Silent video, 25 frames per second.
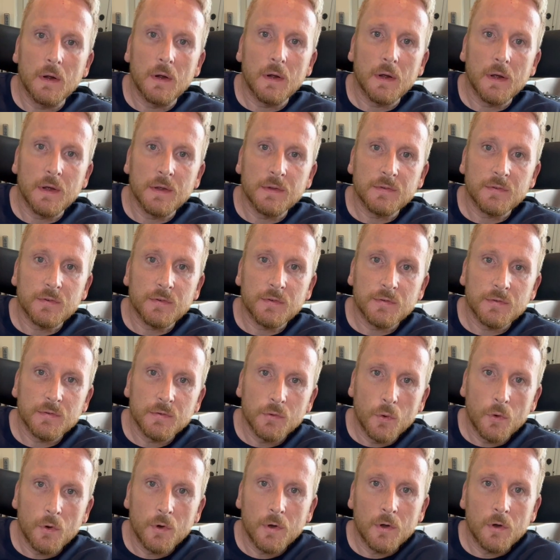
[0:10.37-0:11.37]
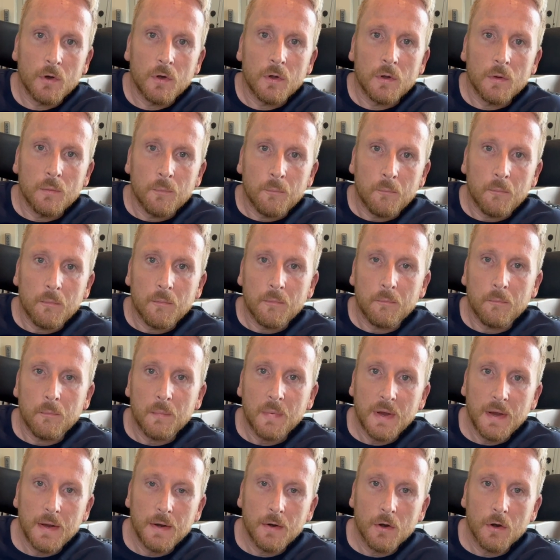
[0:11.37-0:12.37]
It's a soil
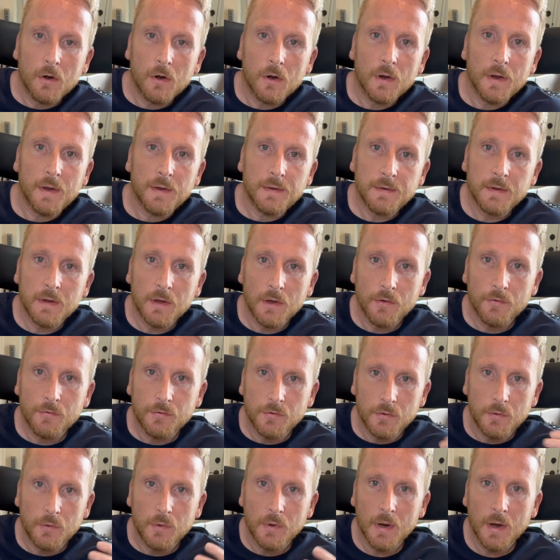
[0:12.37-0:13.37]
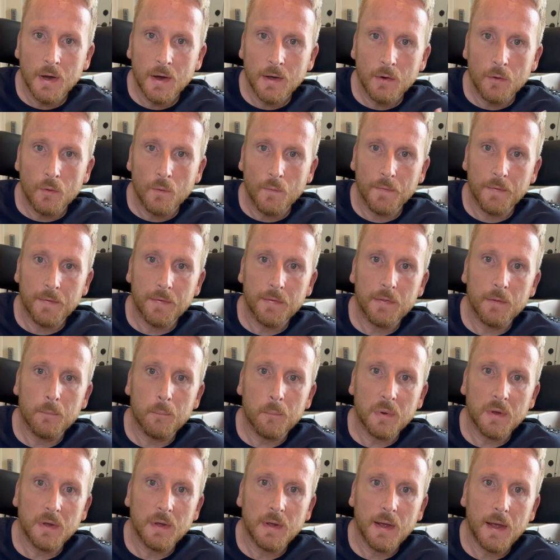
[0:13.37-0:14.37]
meter. It tells you not only the
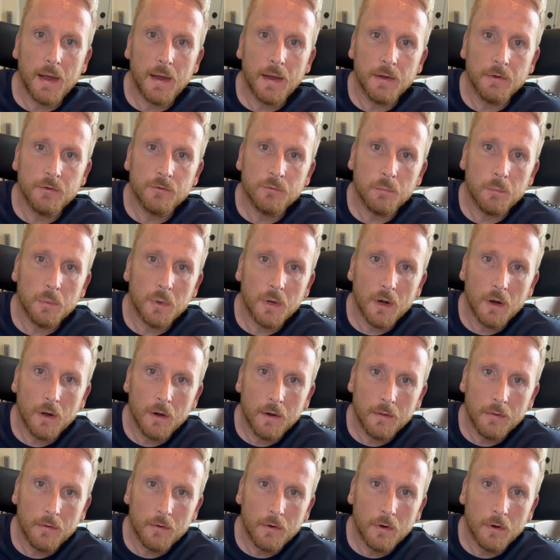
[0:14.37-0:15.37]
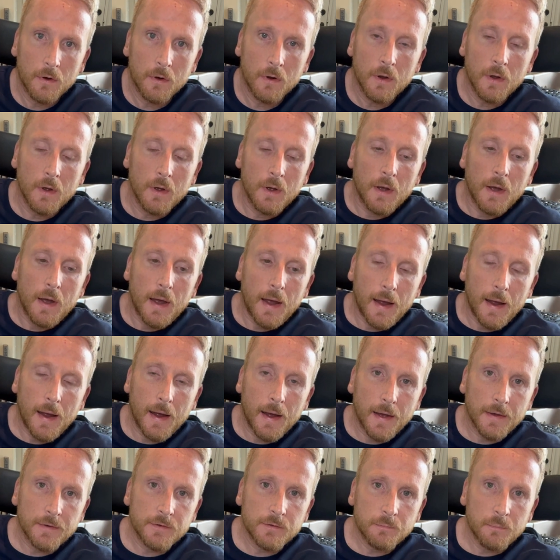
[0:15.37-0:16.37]
pH, but other
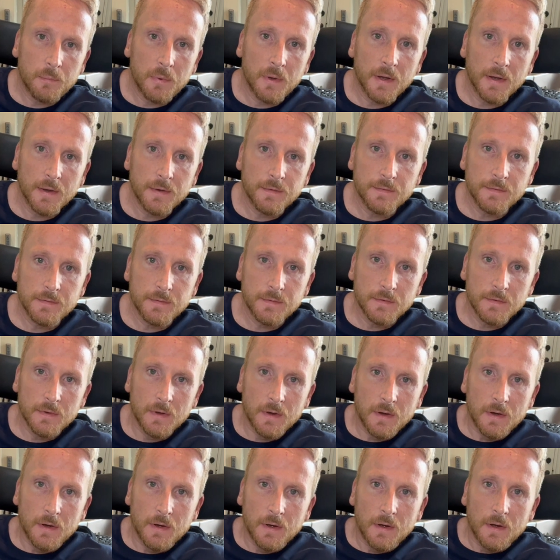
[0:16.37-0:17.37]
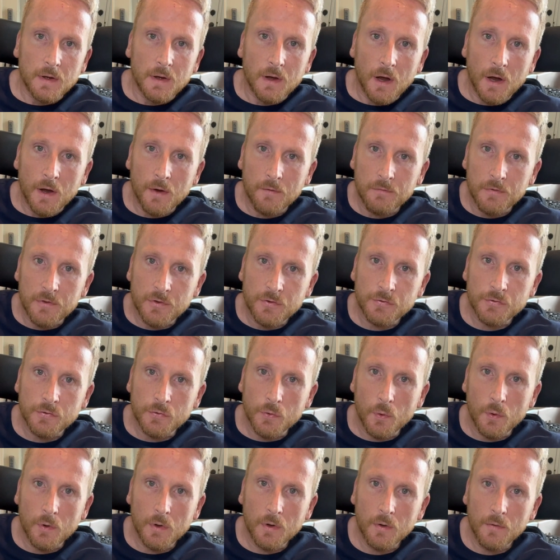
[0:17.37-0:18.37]
aspects of the
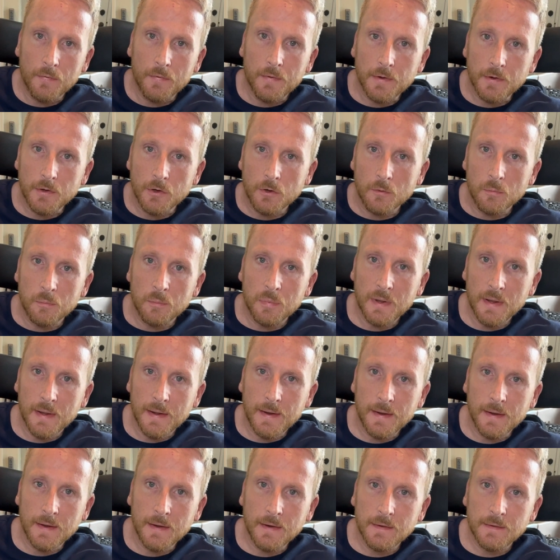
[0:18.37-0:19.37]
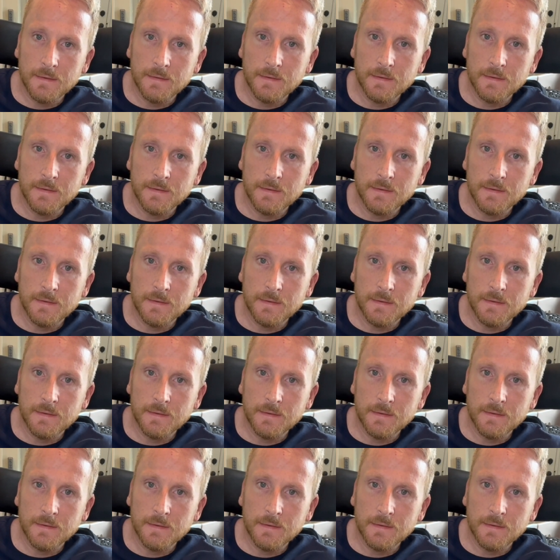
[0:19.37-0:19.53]
soil that your plant